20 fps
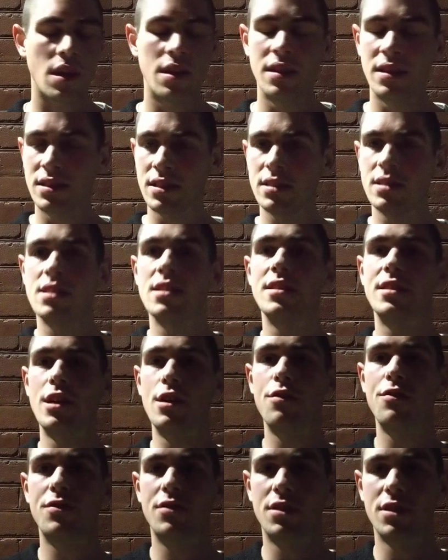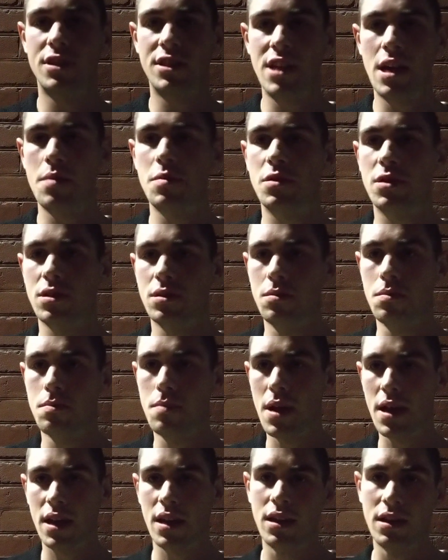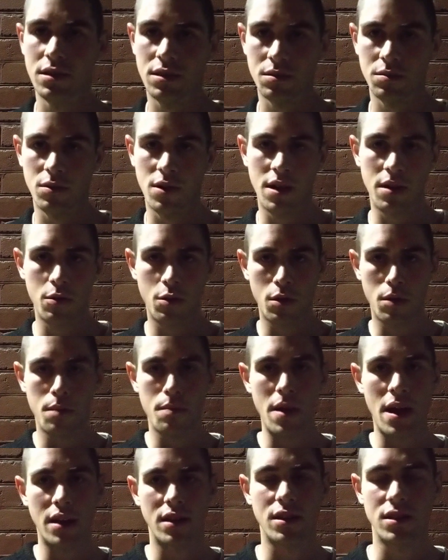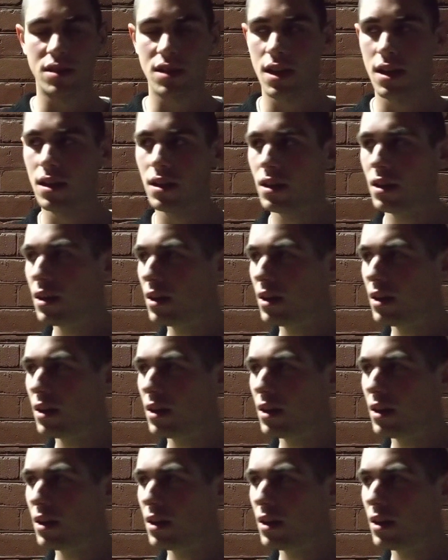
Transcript: this is a self-deception mechanism, right? What I'm about to say.